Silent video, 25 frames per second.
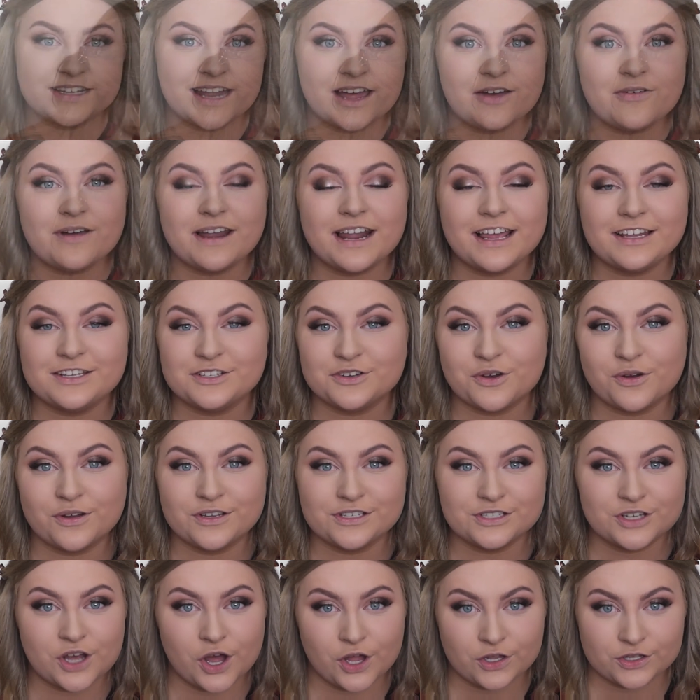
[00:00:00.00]
now I like to go
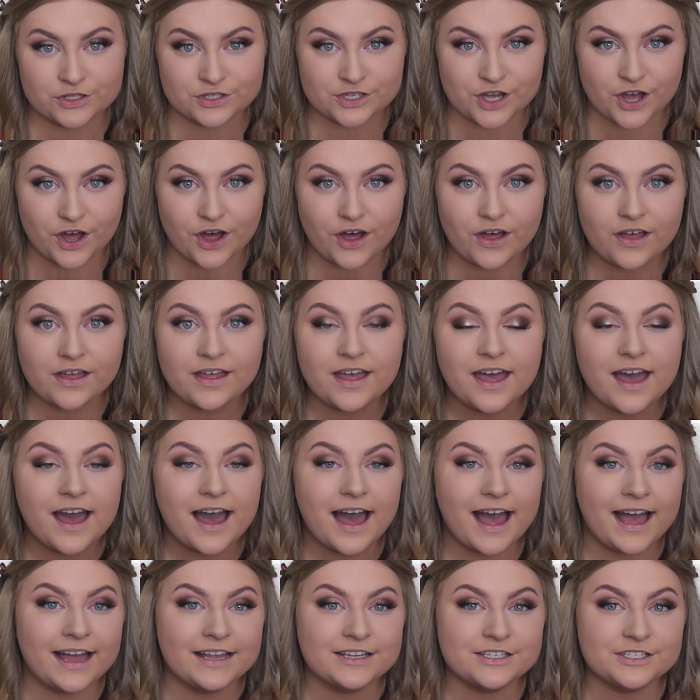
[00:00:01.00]
into contour,
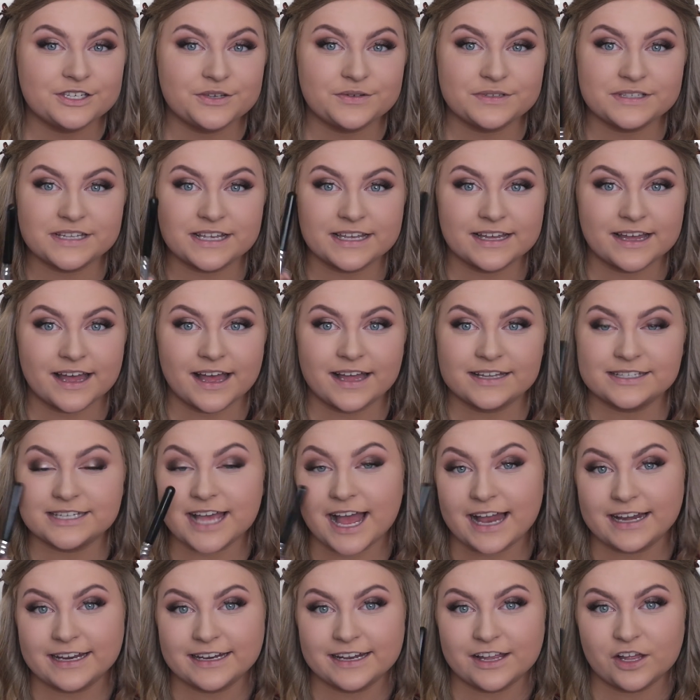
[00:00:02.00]
and using a
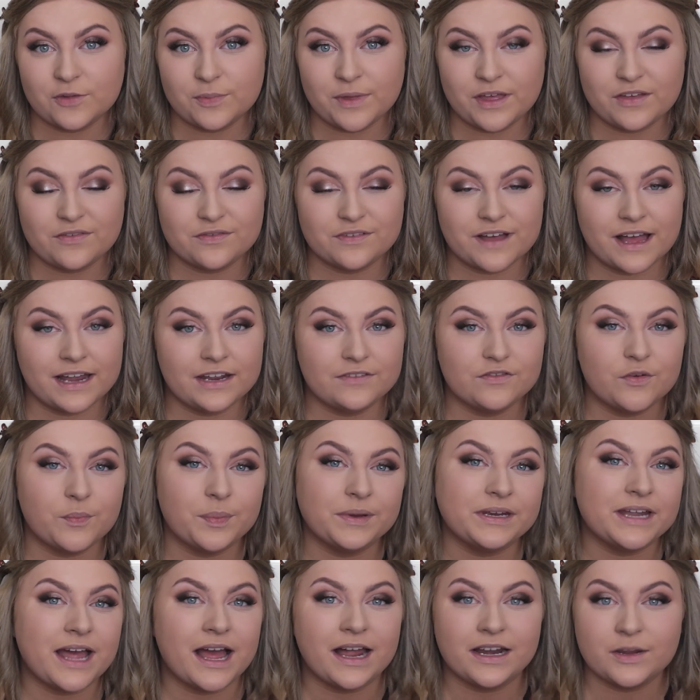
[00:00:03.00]
tiny little bit of kind of a
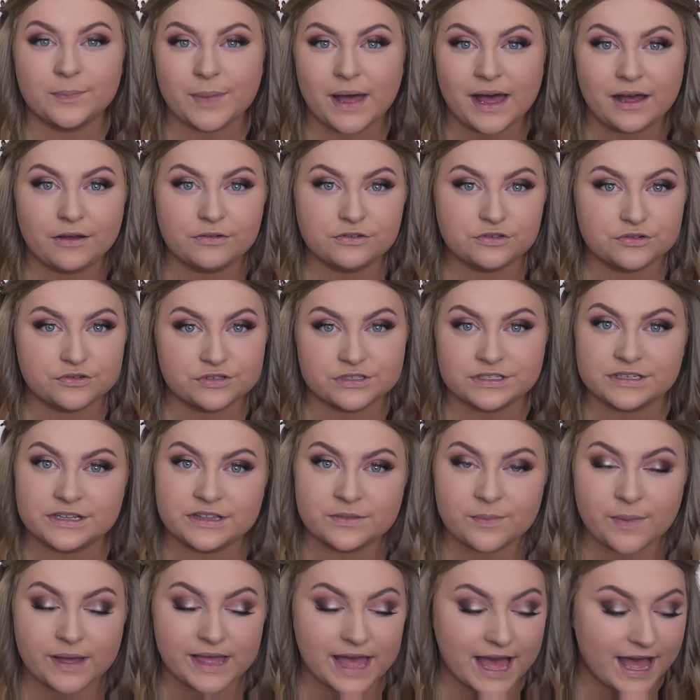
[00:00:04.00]
banana powder
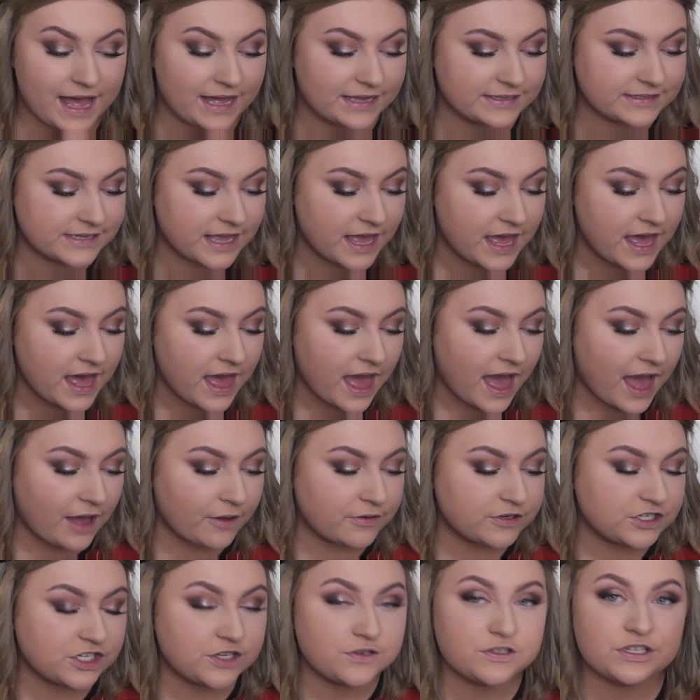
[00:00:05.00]
underneath my eyes. I
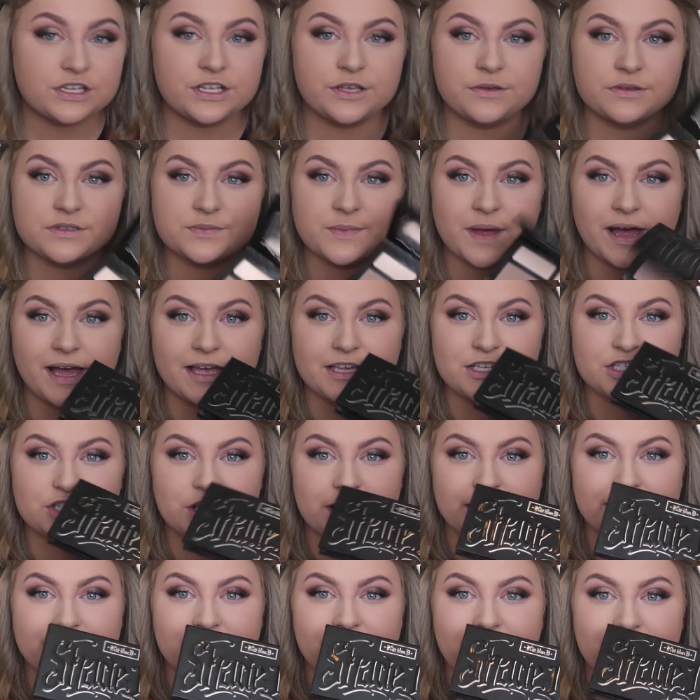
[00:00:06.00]
would usually use my
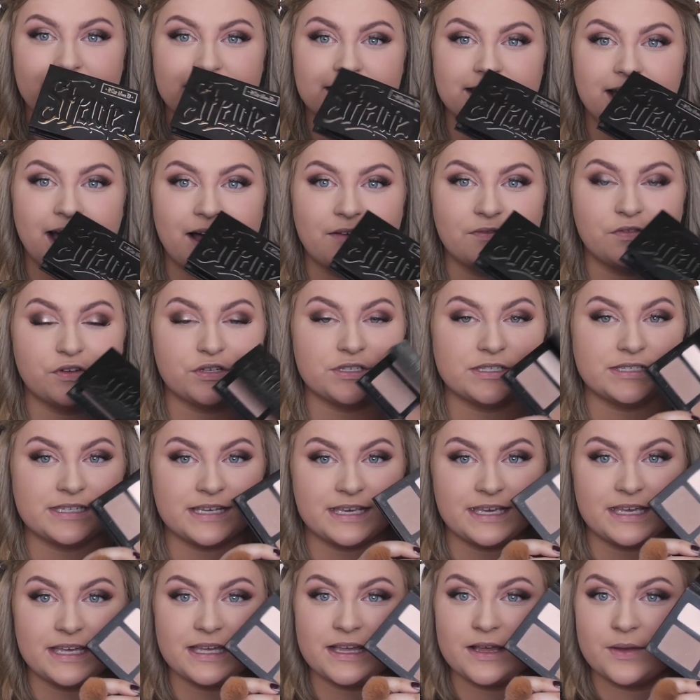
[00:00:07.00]
Shade and Light Kat Von
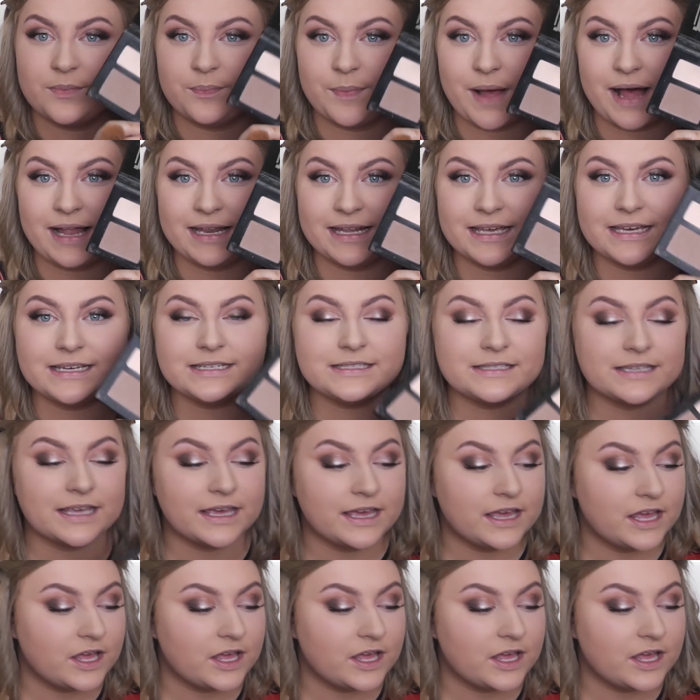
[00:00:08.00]
D palette